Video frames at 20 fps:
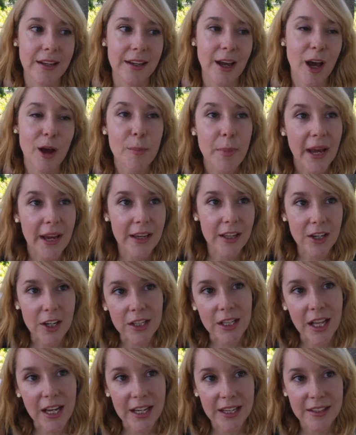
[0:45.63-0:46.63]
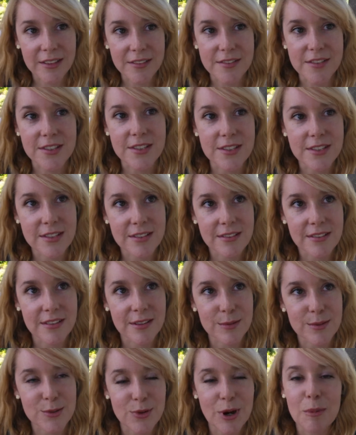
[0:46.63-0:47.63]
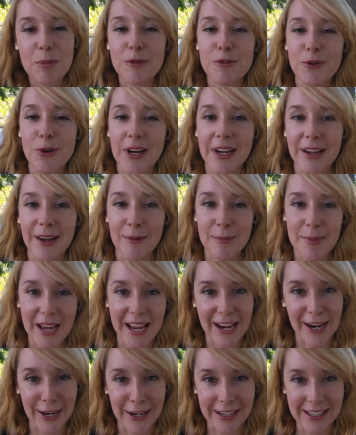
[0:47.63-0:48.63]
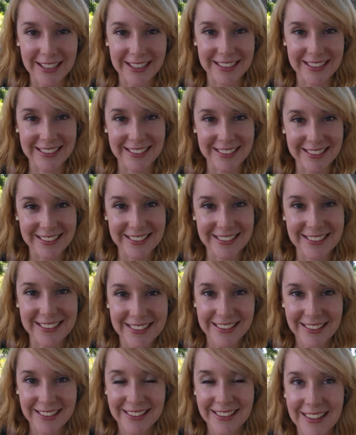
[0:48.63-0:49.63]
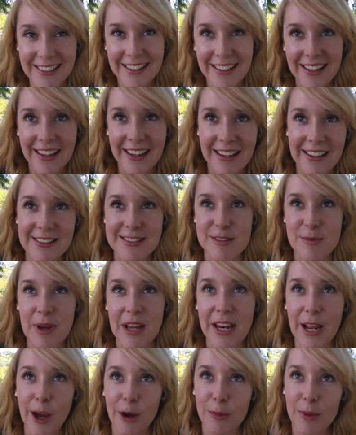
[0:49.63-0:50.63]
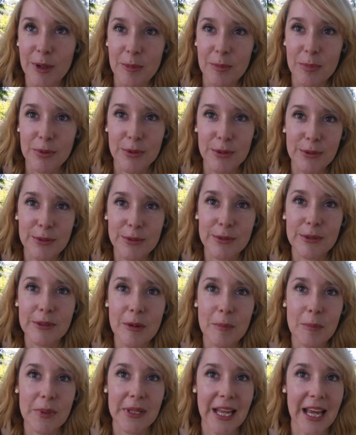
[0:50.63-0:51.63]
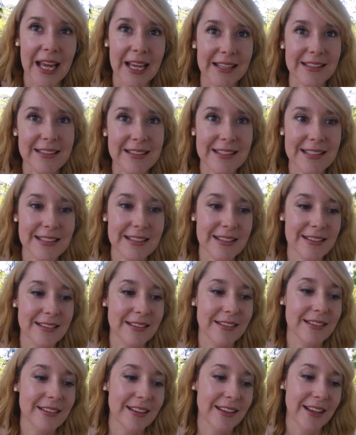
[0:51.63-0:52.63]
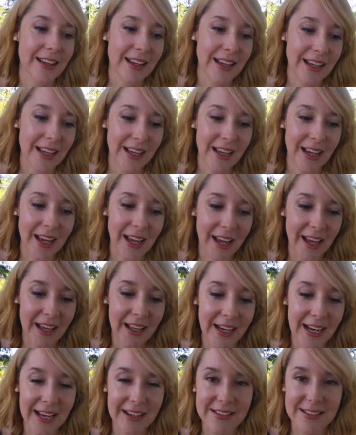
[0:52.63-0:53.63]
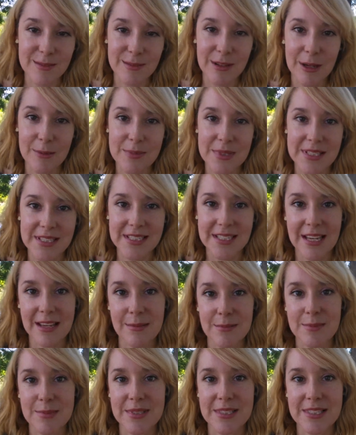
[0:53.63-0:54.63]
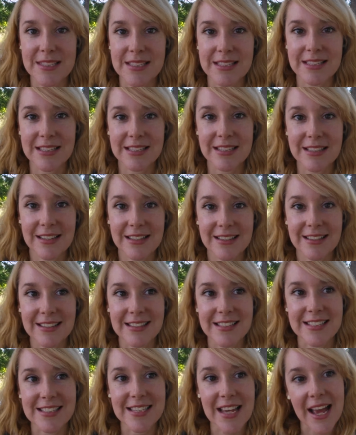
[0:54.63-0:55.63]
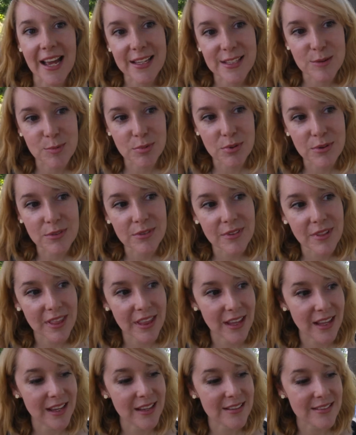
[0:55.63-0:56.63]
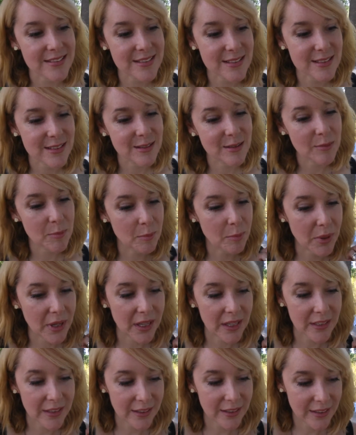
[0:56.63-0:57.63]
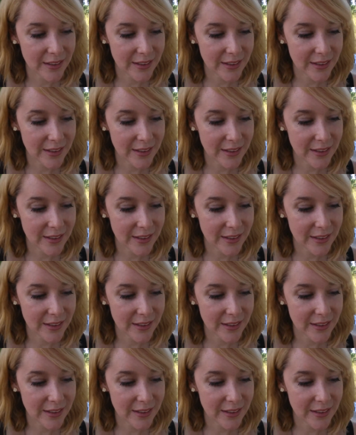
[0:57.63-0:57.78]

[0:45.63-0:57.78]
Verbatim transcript: cut back in our lives. It was right before I cut my hair. It was about how we prune plants and how sometimes it seems sad to prune things, but